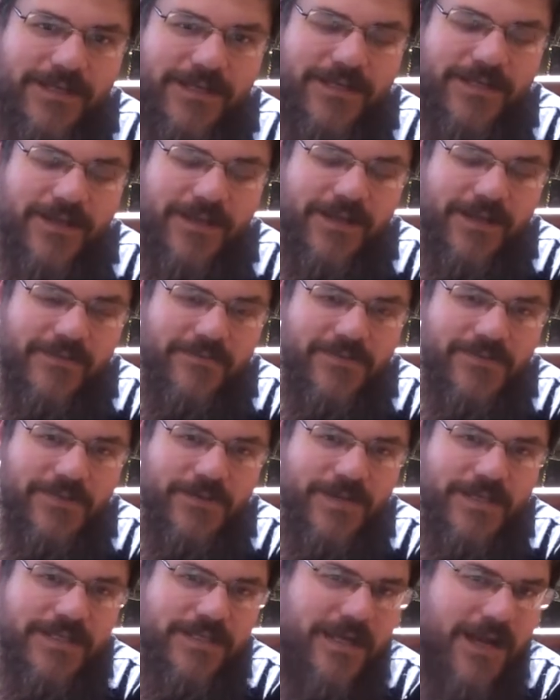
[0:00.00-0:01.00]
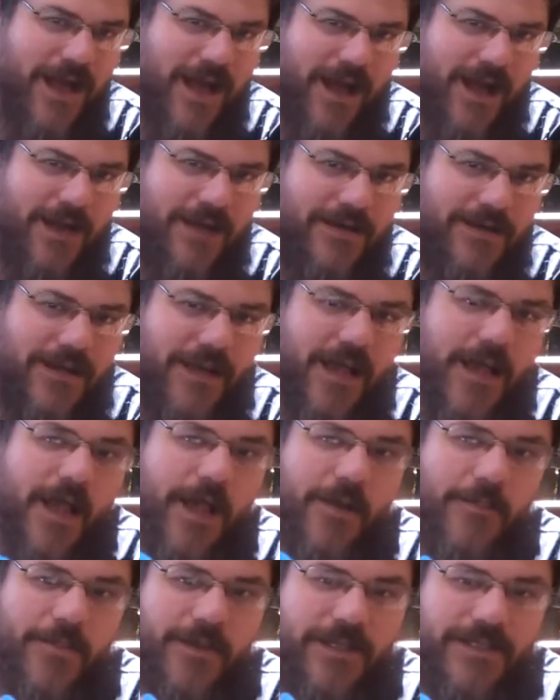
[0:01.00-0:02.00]
And you don't have to squeeze it hard,
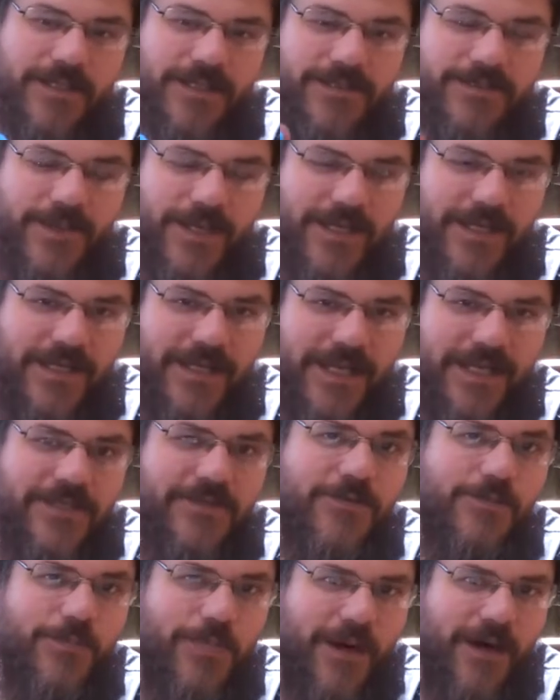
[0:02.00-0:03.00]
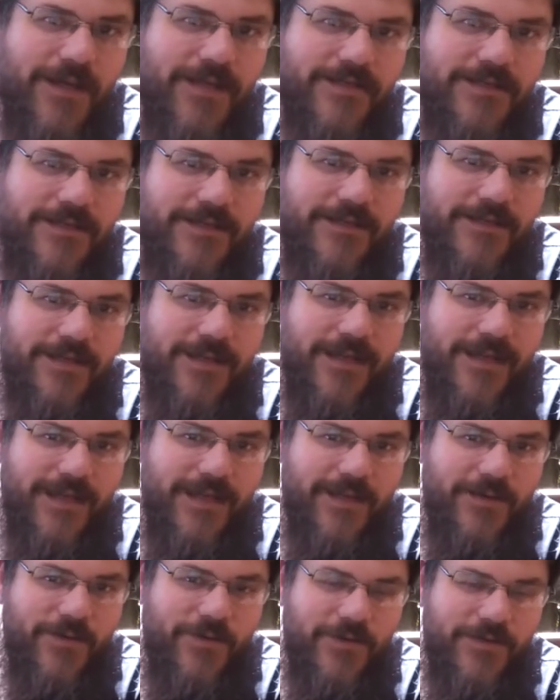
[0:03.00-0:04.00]
but it does mean you need to bite it
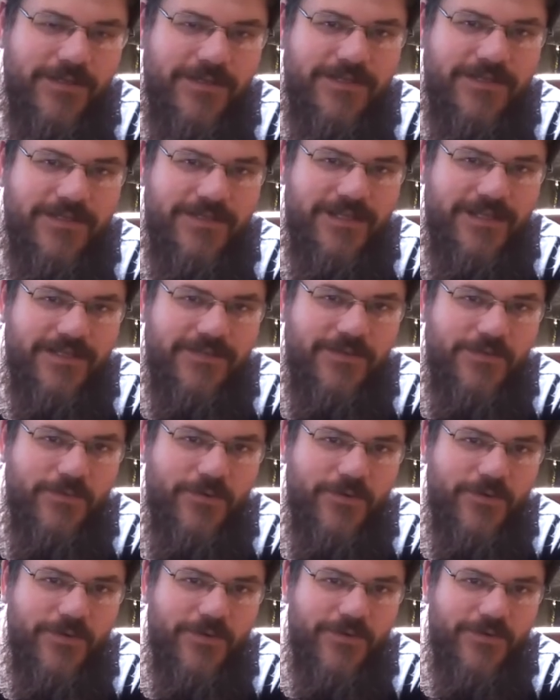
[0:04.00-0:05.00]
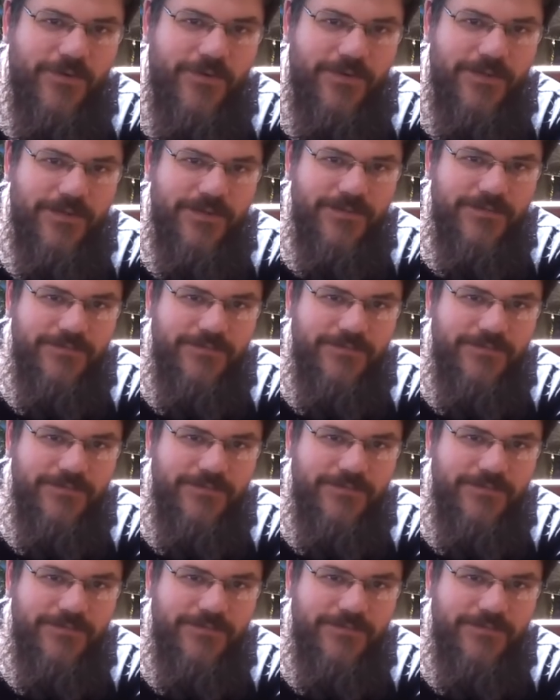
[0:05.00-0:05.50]
in order to suck the water through it.